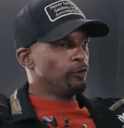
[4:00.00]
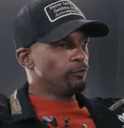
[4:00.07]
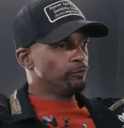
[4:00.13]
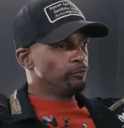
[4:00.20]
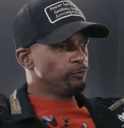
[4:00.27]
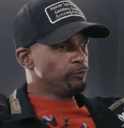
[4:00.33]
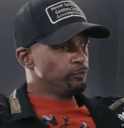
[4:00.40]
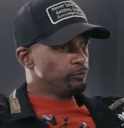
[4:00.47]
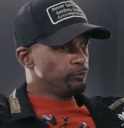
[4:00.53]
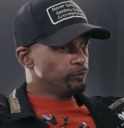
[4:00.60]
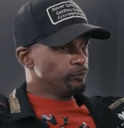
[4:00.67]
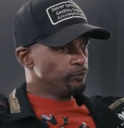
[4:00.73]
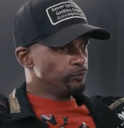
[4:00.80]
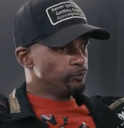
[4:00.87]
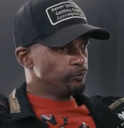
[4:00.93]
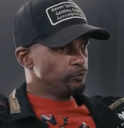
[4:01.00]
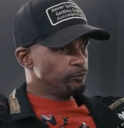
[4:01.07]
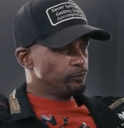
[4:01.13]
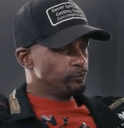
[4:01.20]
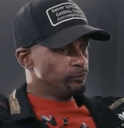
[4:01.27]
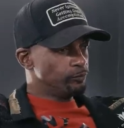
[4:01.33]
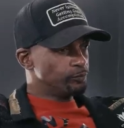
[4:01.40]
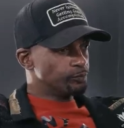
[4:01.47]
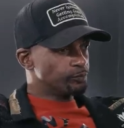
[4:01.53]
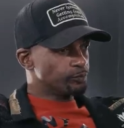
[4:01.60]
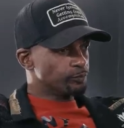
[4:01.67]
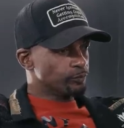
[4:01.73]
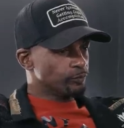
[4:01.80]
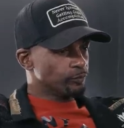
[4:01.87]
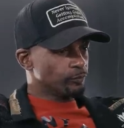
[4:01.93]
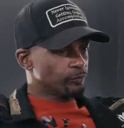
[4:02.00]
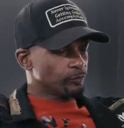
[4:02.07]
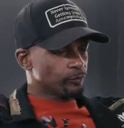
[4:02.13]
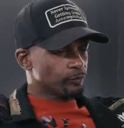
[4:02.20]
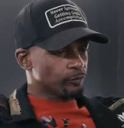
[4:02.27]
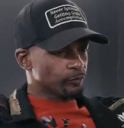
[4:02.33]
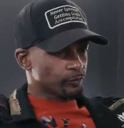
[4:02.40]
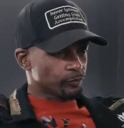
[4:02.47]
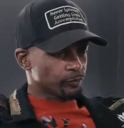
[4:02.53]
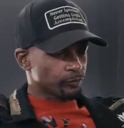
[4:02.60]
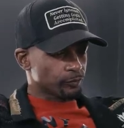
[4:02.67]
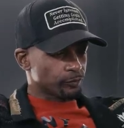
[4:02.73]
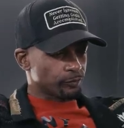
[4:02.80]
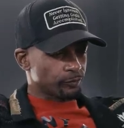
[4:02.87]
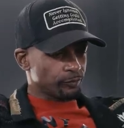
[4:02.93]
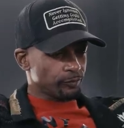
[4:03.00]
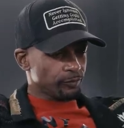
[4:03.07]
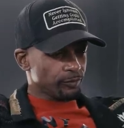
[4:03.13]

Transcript: Nothing is said.